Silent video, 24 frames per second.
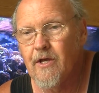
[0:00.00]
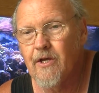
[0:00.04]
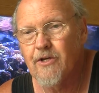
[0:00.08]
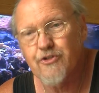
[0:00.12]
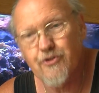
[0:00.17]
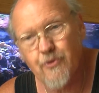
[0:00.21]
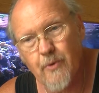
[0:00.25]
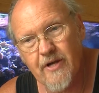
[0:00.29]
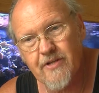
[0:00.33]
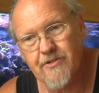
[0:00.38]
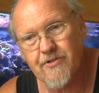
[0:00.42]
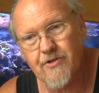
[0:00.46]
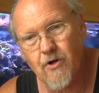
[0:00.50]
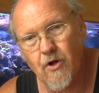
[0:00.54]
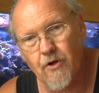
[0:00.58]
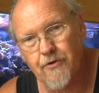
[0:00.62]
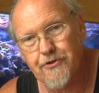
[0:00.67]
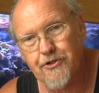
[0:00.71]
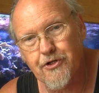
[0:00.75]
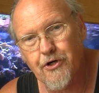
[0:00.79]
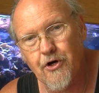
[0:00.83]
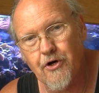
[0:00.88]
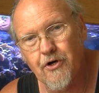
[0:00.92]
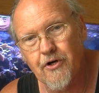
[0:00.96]
So as an
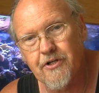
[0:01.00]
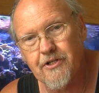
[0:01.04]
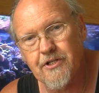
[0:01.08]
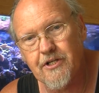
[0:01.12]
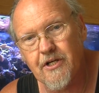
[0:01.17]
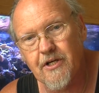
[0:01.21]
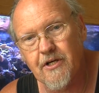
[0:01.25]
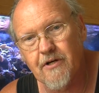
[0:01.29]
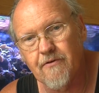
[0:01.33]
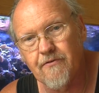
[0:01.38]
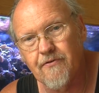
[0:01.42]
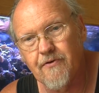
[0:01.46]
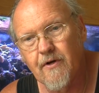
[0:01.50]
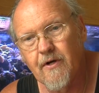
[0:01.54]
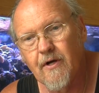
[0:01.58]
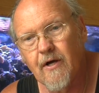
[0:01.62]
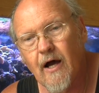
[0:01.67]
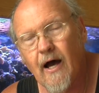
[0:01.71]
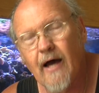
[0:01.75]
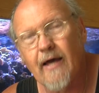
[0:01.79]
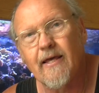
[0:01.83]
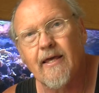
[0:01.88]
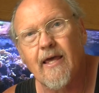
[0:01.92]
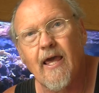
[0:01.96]
alternative,
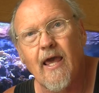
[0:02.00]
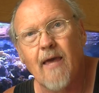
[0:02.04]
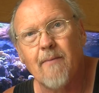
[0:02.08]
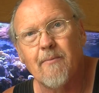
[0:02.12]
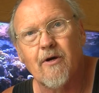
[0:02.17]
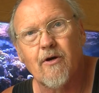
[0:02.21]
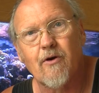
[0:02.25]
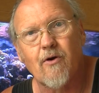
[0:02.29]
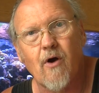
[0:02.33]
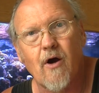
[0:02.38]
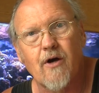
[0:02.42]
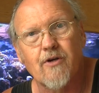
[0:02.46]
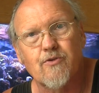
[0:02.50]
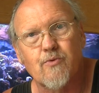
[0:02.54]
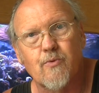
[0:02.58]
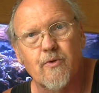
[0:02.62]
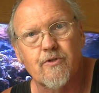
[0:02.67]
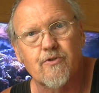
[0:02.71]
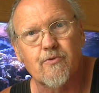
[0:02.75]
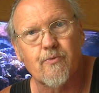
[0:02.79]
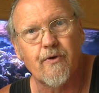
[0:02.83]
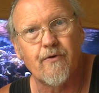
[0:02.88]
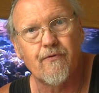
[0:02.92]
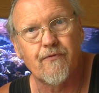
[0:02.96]
I came across
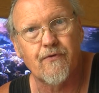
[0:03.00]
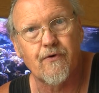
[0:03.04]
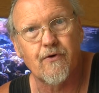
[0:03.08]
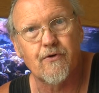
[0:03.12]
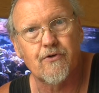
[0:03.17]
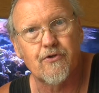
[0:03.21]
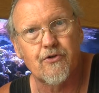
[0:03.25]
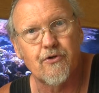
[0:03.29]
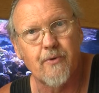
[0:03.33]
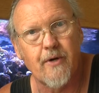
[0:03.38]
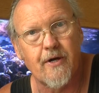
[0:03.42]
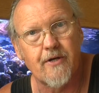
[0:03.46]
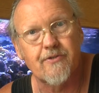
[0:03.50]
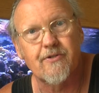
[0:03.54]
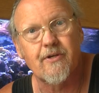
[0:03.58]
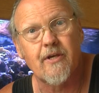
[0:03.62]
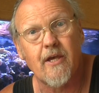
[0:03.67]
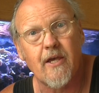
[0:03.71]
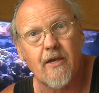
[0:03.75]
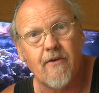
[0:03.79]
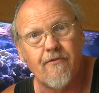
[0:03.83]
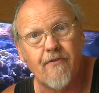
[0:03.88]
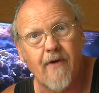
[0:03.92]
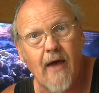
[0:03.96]
what's referred to as
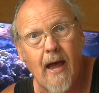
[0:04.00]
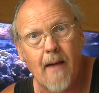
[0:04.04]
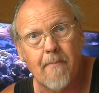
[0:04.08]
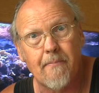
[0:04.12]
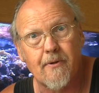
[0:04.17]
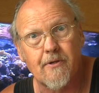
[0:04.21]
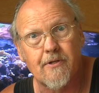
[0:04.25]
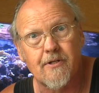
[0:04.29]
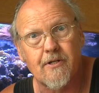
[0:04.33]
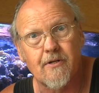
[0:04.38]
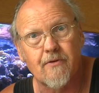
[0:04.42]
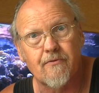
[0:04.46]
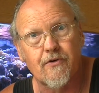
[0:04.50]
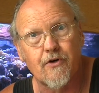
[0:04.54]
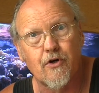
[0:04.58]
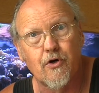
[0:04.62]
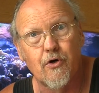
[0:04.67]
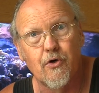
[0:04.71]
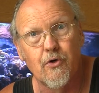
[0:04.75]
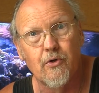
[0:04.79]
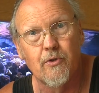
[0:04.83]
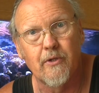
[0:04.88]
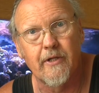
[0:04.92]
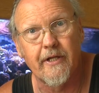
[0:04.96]
evaporative
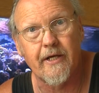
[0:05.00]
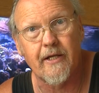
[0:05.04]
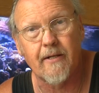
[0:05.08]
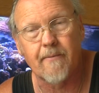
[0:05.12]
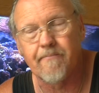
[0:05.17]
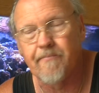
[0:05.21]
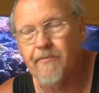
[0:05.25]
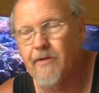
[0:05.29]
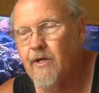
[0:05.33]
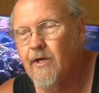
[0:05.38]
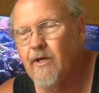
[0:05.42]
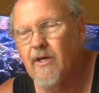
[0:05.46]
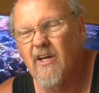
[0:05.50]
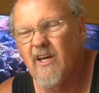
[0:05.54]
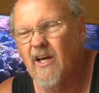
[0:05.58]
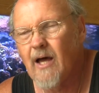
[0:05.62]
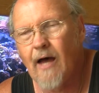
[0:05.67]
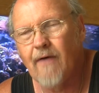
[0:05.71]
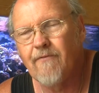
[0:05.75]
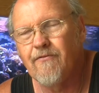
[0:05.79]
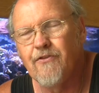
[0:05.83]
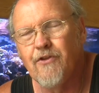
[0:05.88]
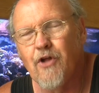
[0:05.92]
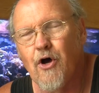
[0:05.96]
cooling.
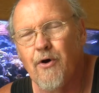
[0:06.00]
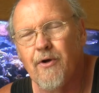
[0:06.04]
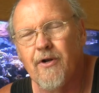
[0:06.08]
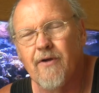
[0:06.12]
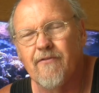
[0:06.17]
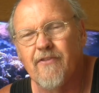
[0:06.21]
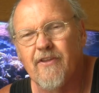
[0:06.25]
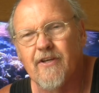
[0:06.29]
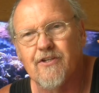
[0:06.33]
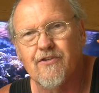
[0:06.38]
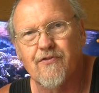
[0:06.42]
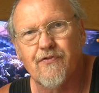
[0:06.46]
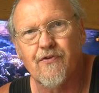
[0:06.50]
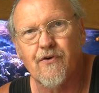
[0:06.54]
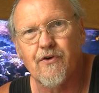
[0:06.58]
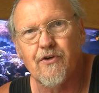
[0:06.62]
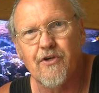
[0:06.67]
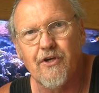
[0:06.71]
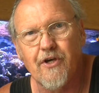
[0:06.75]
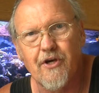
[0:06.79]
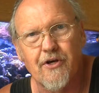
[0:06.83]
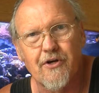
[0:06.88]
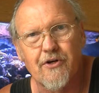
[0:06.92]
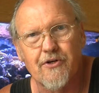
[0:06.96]
I've known of this for
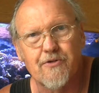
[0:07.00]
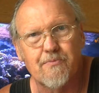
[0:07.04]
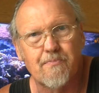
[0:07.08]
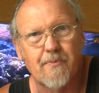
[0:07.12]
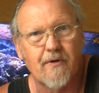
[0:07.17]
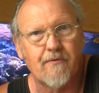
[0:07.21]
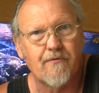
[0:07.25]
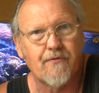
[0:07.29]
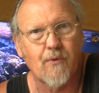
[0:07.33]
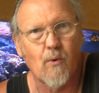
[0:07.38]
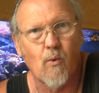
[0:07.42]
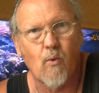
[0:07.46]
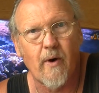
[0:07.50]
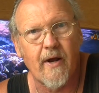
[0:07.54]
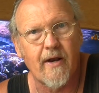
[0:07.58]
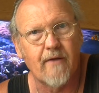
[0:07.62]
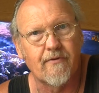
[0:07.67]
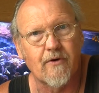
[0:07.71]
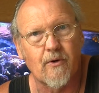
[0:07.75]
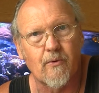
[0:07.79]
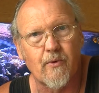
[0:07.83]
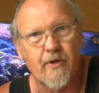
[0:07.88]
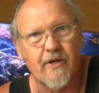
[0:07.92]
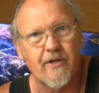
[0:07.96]
years, but for
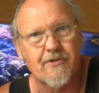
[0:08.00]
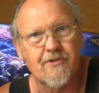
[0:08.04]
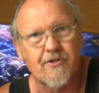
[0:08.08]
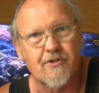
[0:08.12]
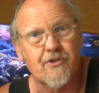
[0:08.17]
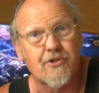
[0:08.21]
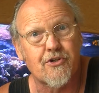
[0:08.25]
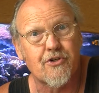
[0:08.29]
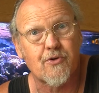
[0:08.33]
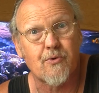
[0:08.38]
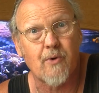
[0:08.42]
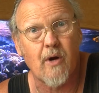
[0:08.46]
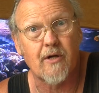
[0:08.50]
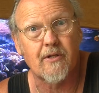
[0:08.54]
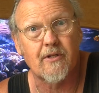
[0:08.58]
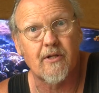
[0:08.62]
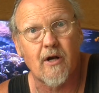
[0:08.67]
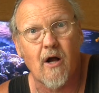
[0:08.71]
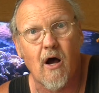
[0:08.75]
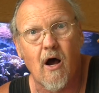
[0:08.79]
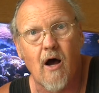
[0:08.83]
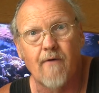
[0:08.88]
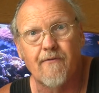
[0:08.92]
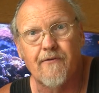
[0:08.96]
whatever reason shrugged
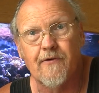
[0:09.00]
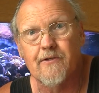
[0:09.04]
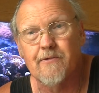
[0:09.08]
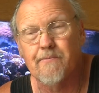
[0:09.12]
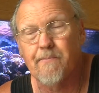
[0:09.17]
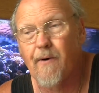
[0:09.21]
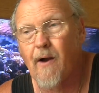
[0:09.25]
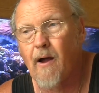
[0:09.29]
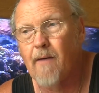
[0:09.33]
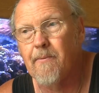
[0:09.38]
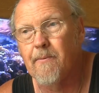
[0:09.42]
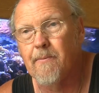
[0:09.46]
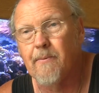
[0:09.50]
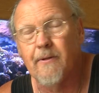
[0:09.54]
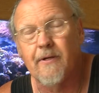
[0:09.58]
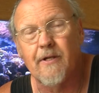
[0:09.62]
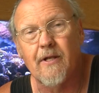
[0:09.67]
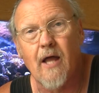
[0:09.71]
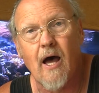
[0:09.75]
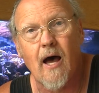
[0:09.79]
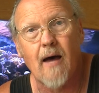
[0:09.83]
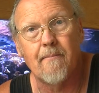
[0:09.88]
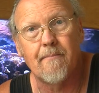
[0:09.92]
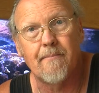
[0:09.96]
it off as probably
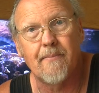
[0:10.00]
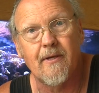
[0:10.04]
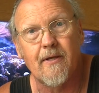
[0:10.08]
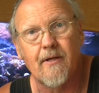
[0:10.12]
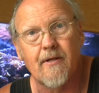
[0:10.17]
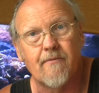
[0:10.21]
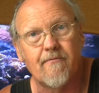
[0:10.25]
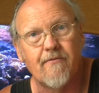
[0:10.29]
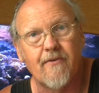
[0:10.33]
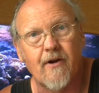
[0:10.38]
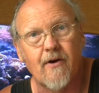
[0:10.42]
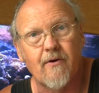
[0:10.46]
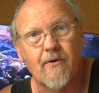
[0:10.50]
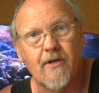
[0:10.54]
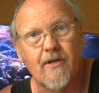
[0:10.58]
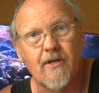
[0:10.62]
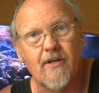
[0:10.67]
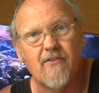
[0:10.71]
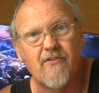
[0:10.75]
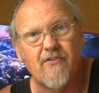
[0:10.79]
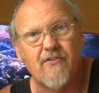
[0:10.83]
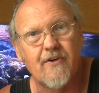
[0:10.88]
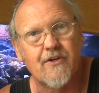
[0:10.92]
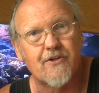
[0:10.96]
not being very
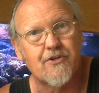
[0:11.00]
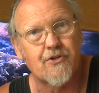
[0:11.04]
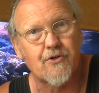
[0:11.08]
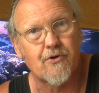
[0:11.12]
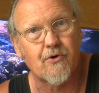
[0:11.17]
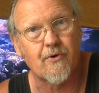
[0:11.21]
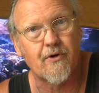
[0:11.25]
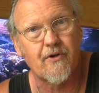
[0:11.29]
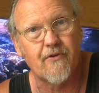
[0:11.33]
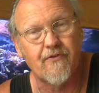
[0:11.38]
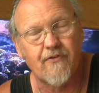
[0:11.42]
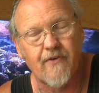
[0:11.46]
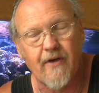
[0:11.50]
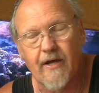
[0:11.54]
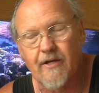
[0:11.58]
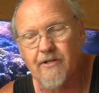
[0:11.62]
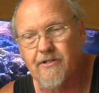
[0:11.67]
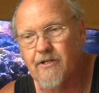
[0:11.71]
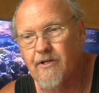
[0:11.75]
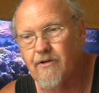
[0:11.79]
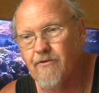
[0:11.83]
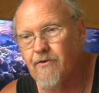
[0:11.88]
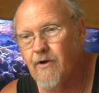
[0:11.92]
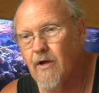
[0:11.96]
efficient or
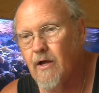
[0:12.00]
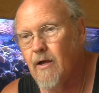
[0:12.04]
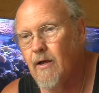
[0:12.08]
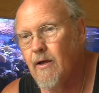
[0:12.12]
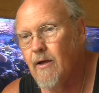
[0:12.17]
effective.